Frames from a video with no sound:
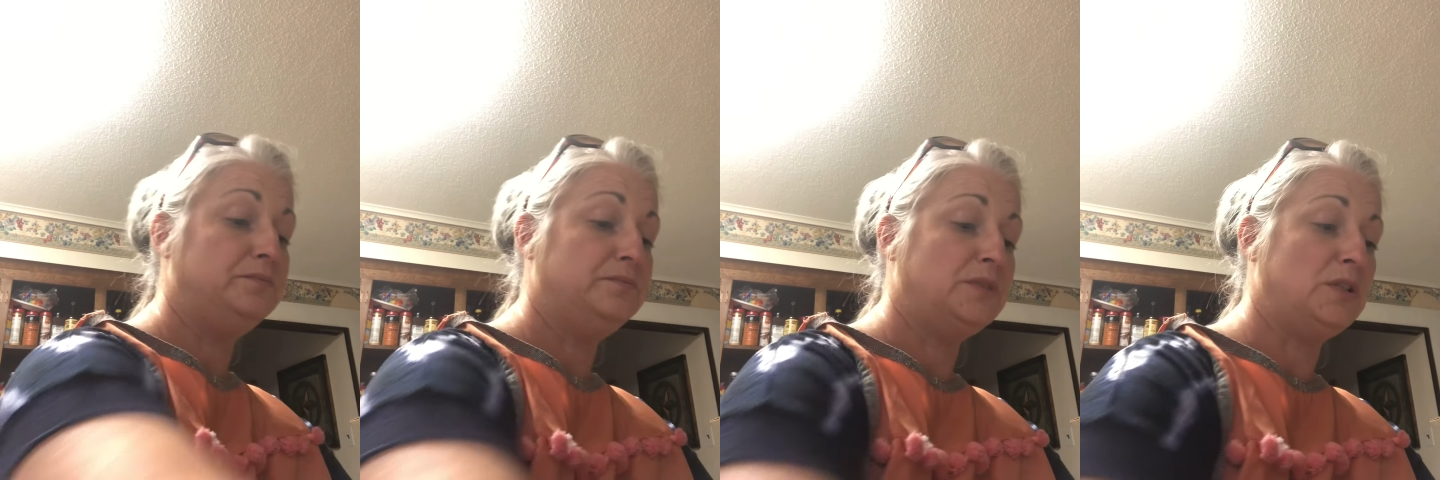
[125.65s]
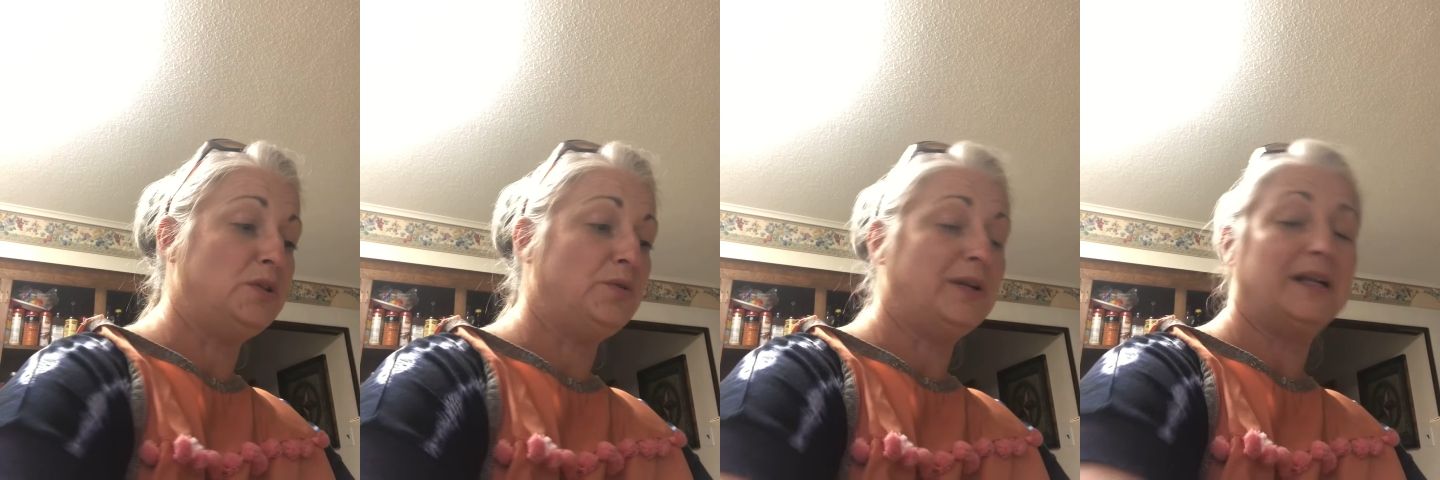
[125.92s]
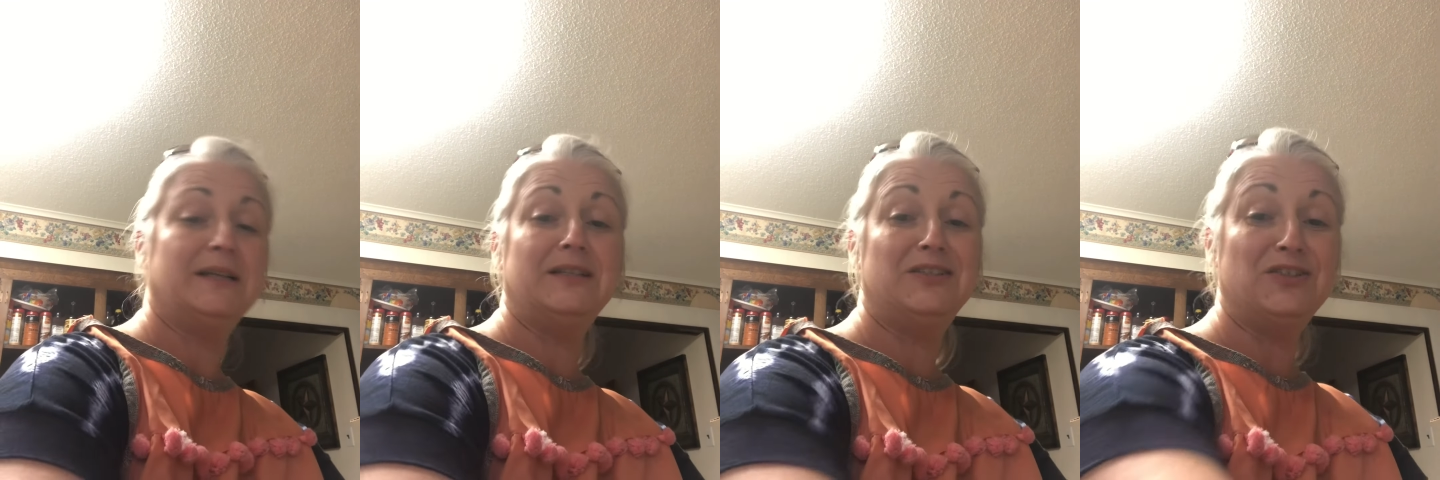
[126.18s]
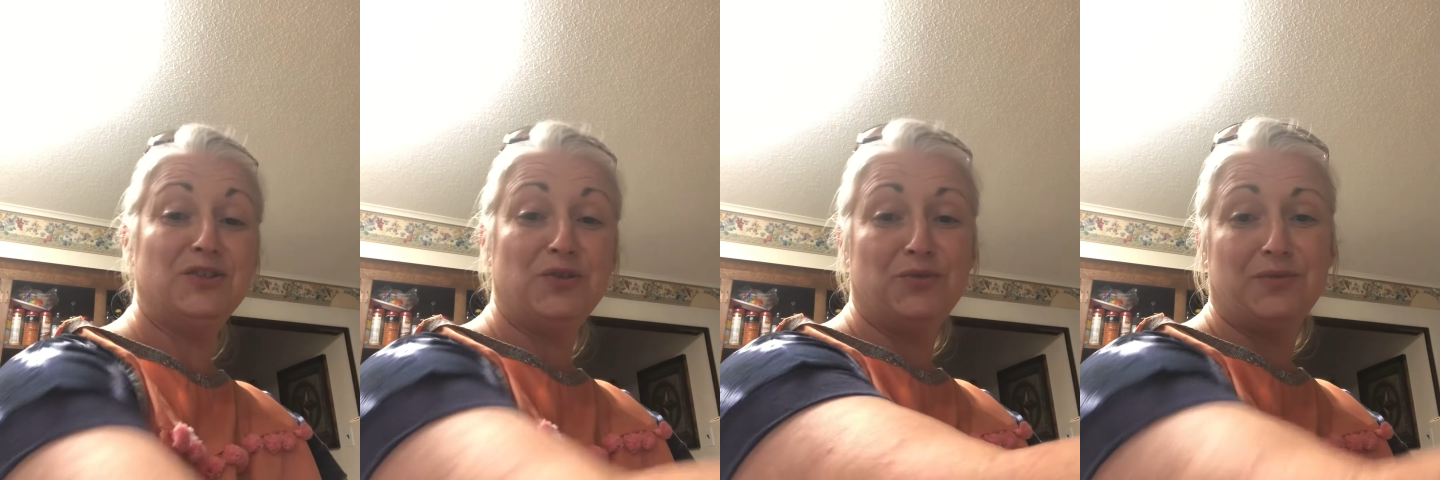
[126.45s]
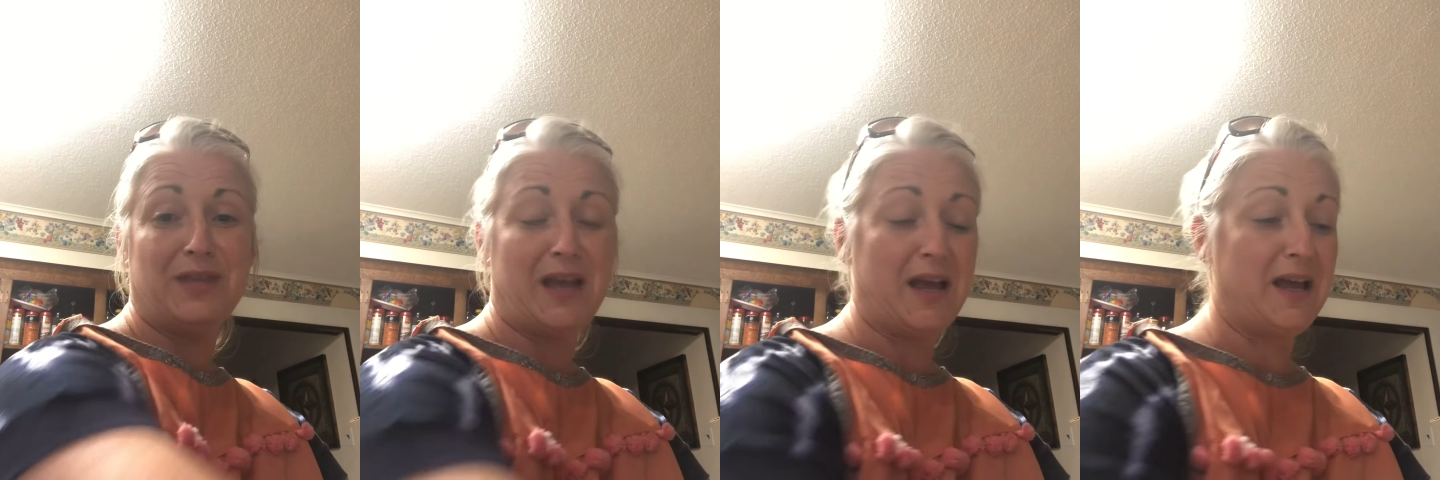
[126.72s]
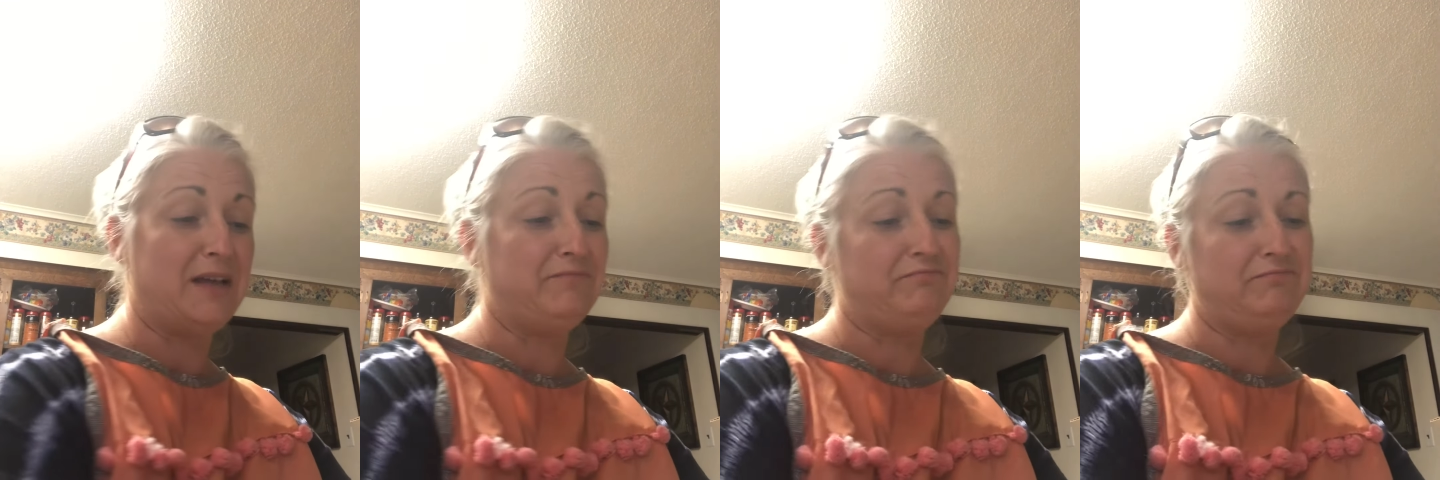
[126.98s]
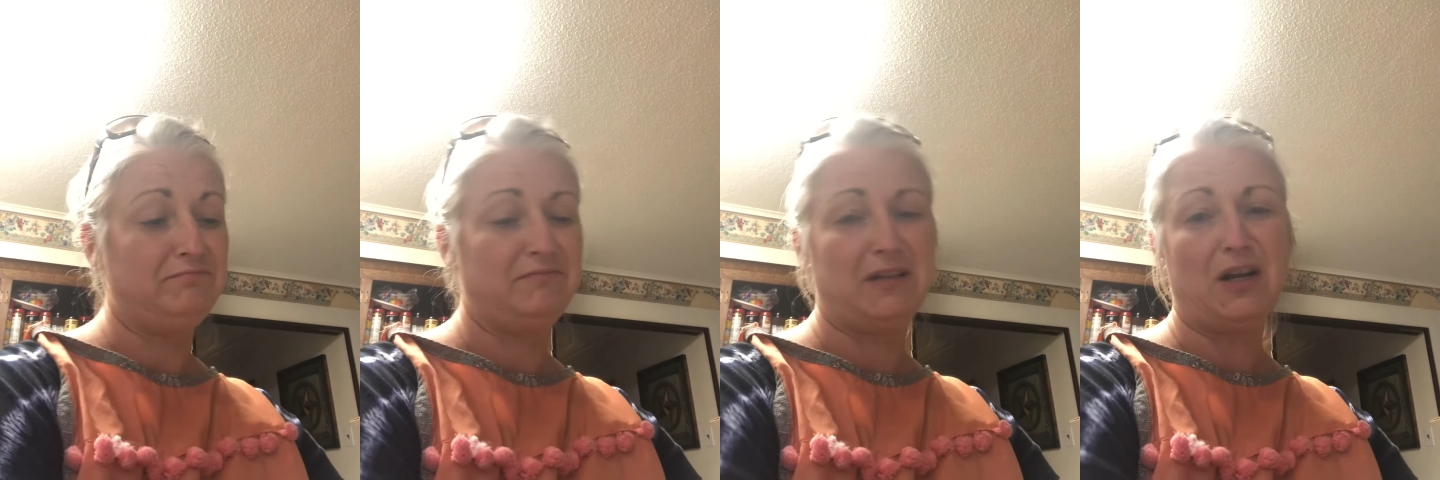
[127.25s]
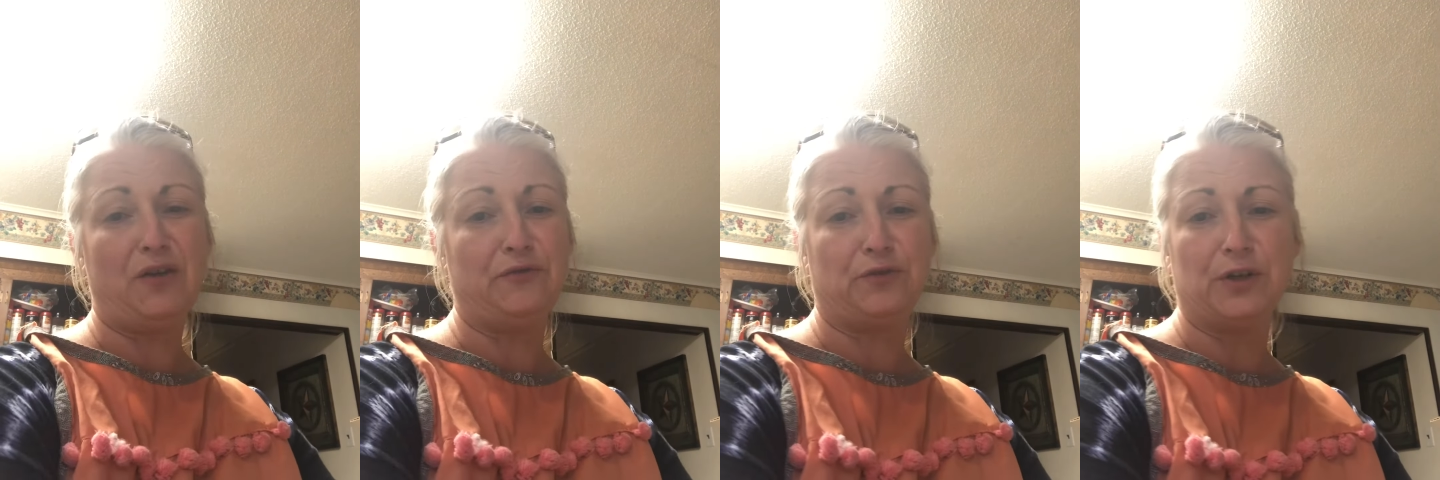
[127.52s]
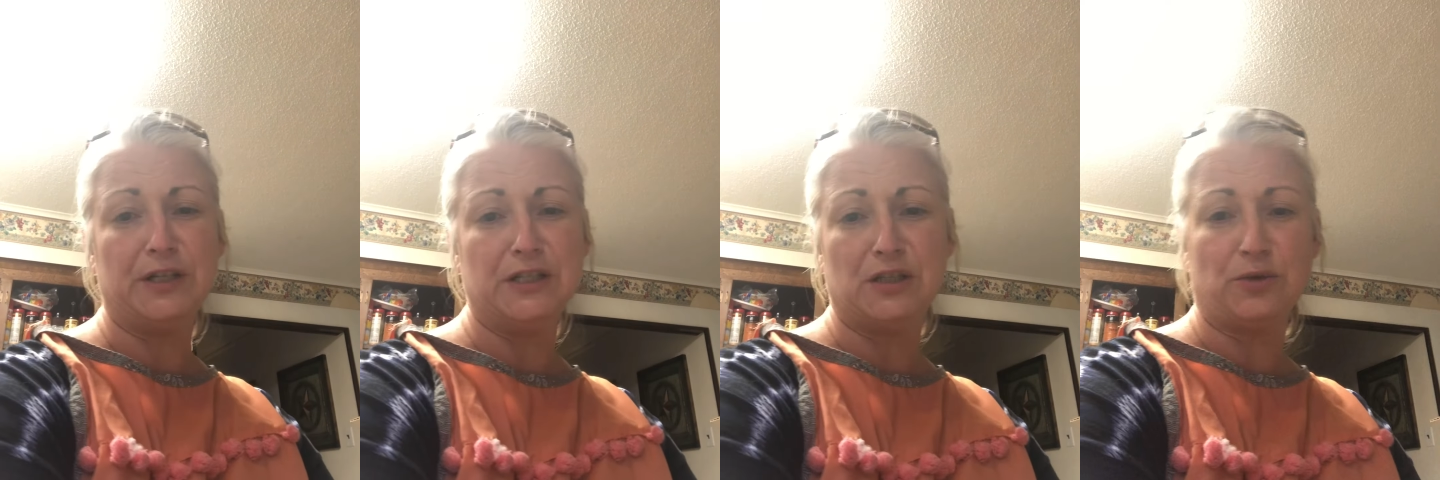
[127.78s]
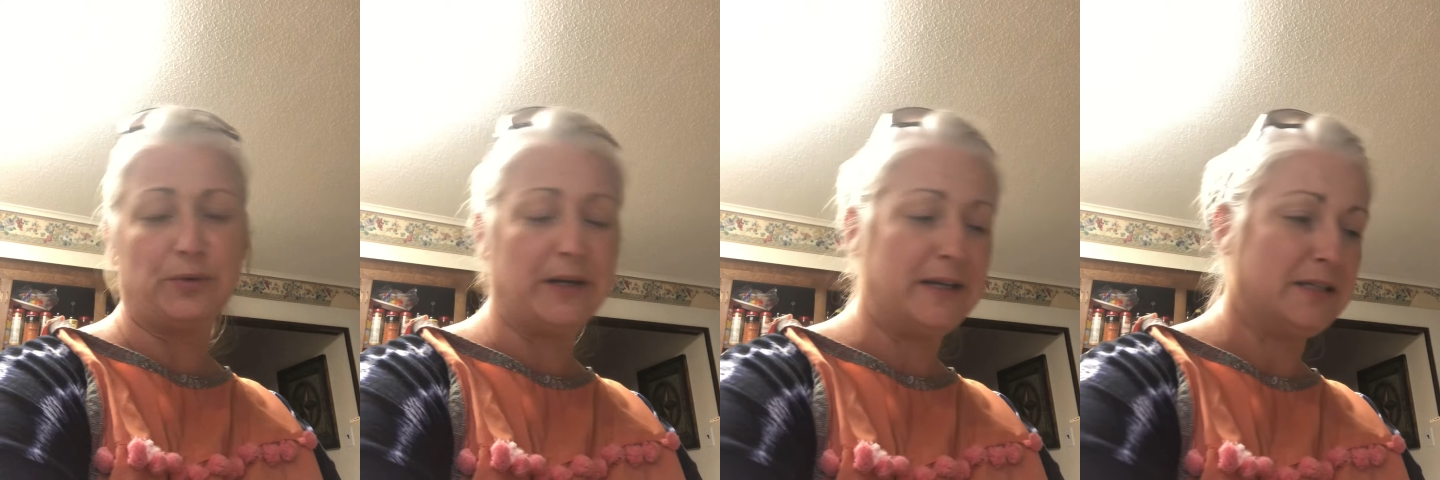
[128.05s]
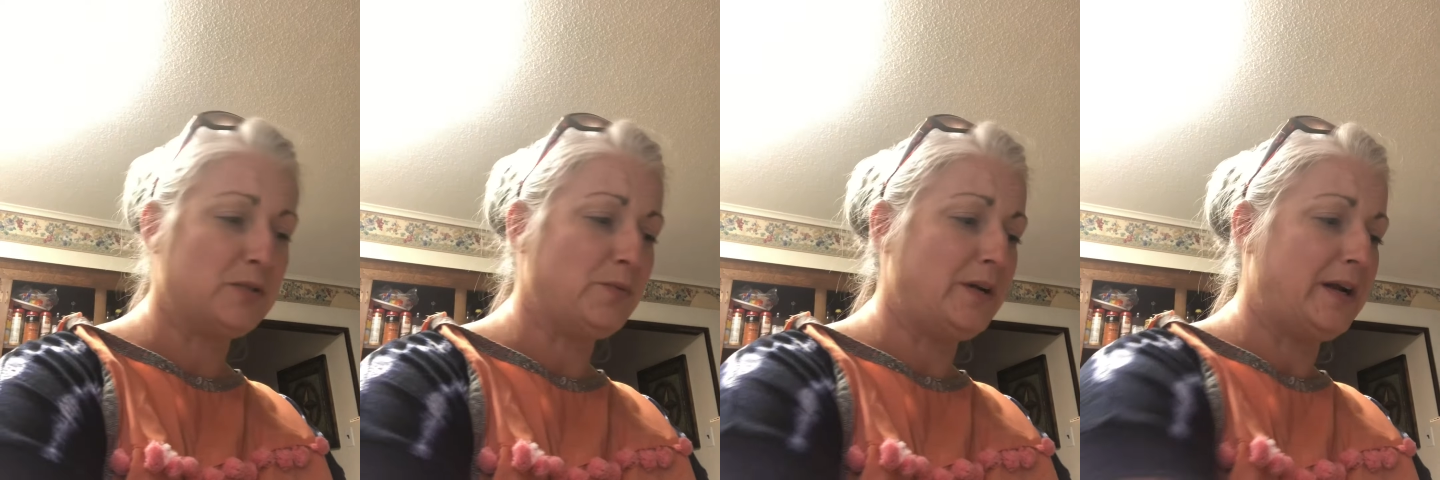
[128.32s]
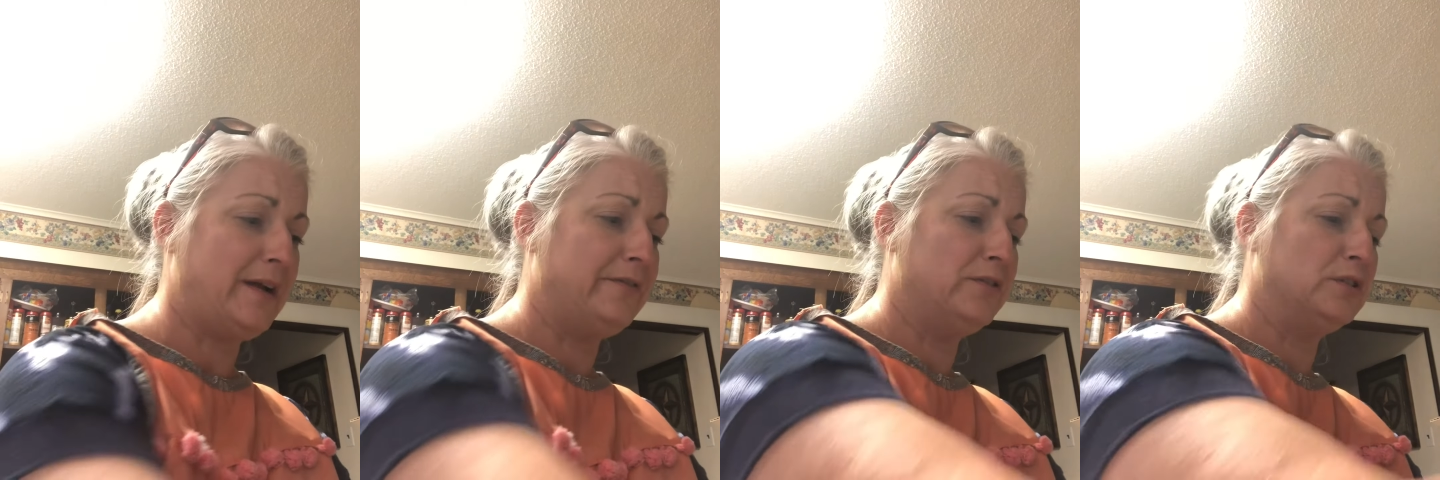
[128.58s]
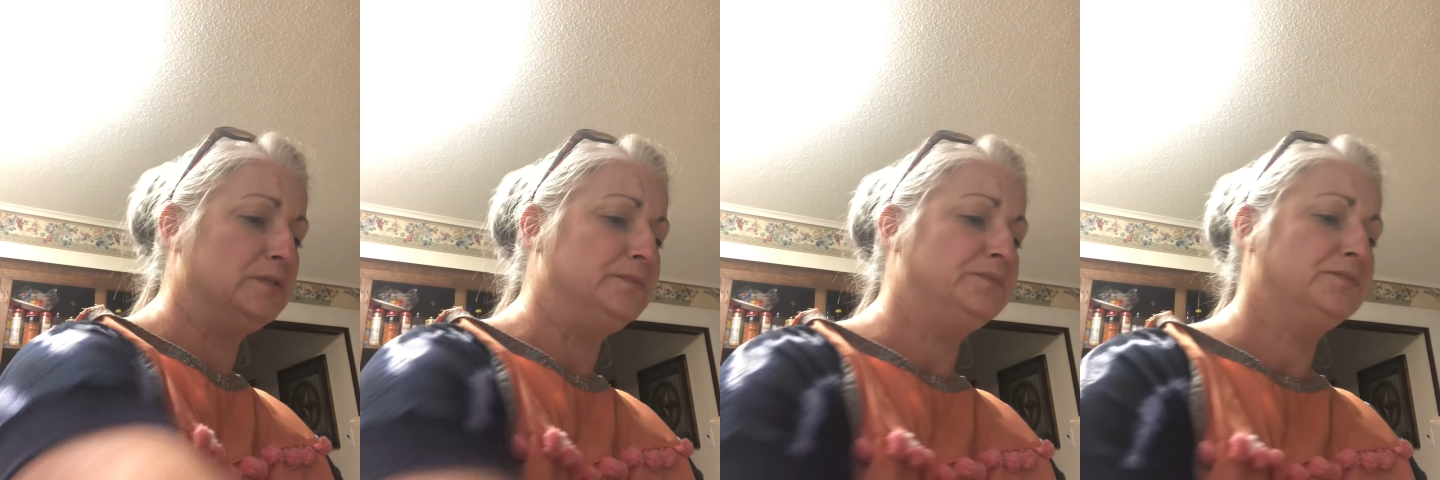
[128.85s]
to do what I need to do with that. And I'll freeze the rest, whatever.